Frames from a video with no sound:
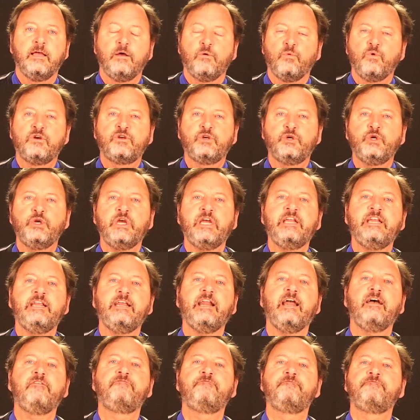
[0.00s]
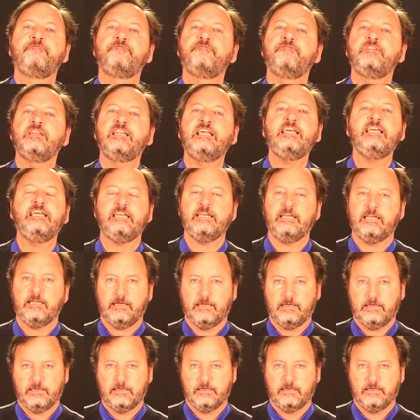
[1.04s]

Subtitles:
We're creating a fleet